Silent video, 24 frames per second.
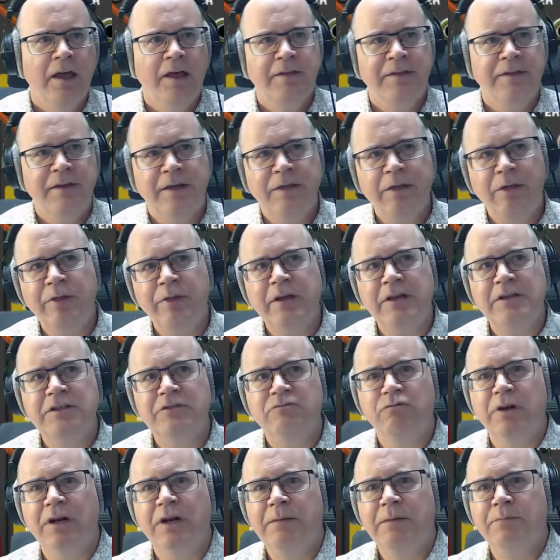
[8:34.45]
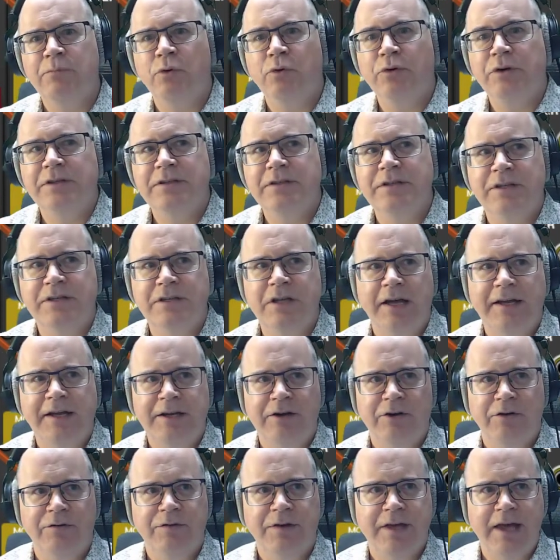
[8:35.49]
The other thing is really important is this
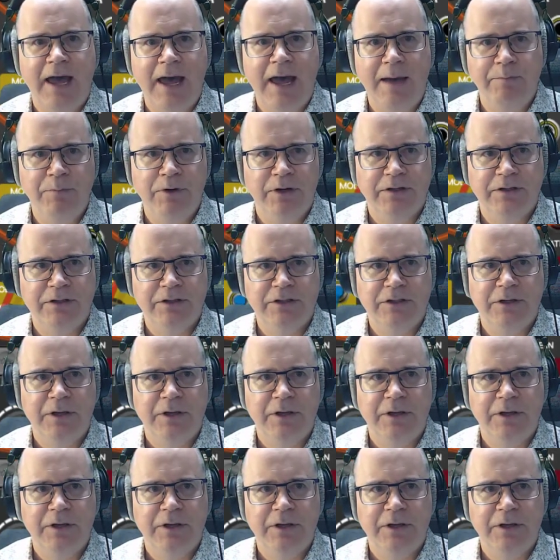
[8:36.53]
idea of cabinets.